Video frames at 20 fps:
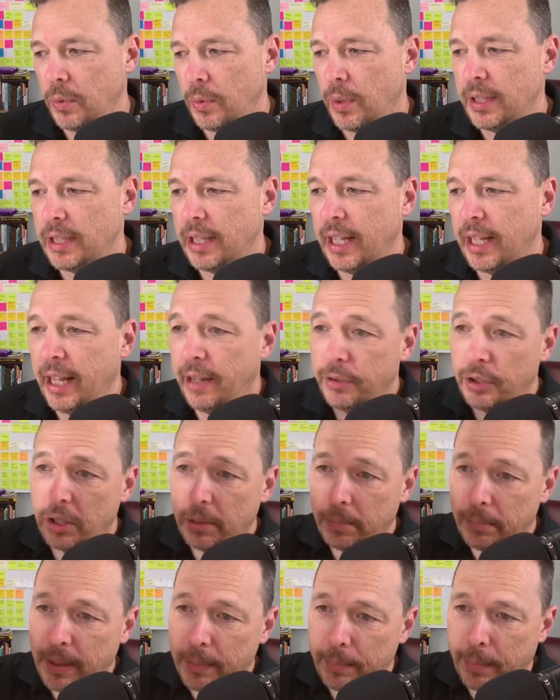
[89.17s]
what's left
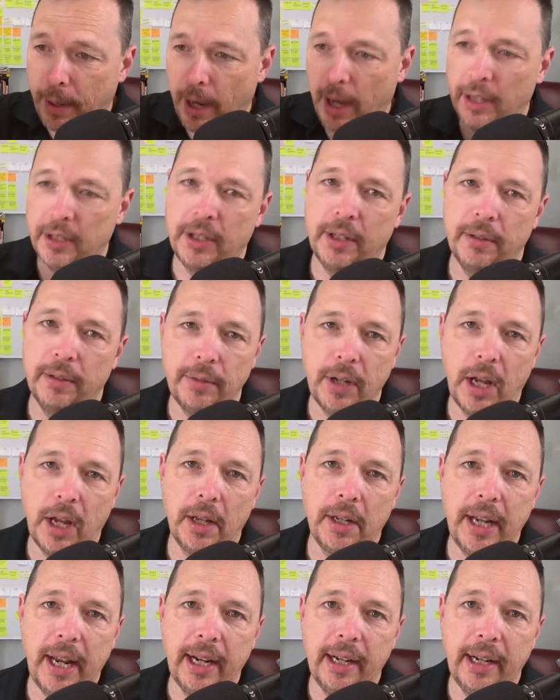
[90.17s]
should be positive,
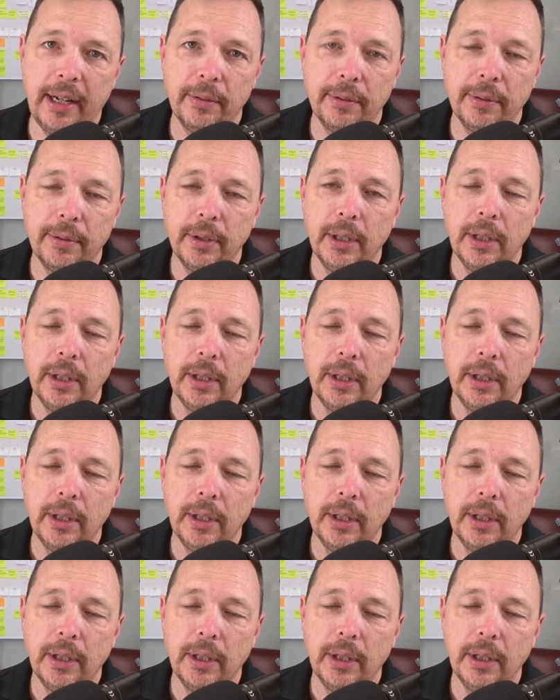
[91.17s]
not negative.